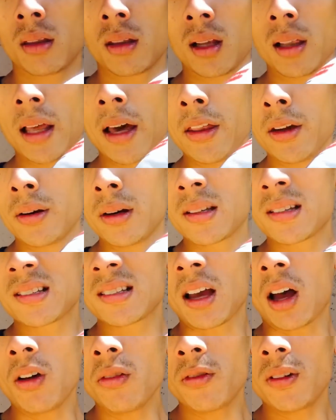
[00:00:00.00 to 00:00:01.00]
The leather
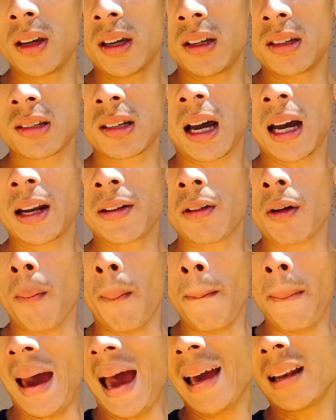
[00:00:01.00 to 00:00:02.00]
itself is kind of a
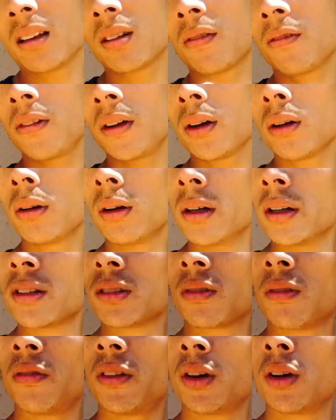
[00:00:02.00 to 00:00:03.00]
matte feel. It
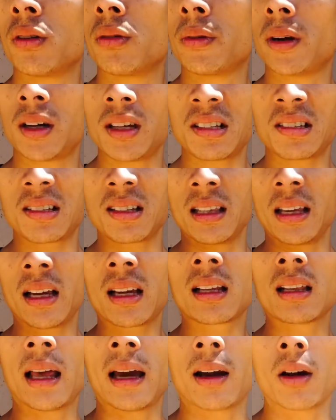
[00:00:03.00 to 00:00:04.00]
doesn't feel very
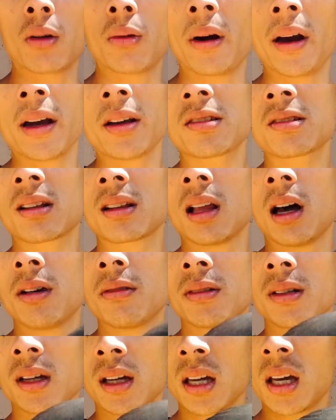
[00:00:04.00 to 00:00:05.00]
slick like a Reyes
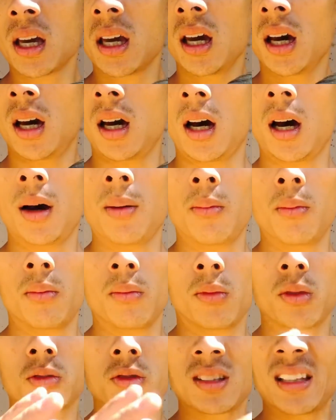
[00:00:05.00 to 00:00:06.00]
glove.
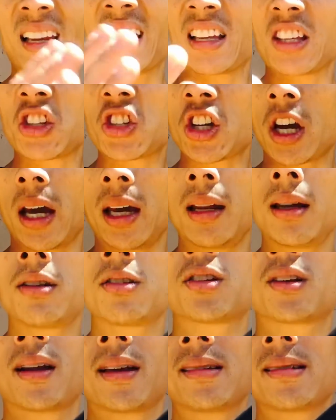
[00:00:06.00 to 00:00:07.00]
Slick and shiny,
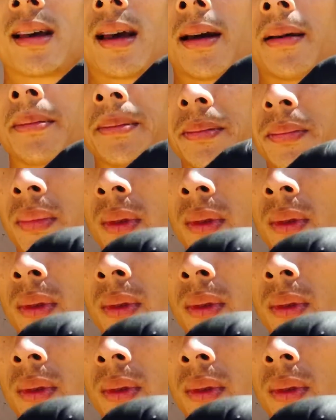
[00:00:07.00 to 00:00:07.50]
should I say.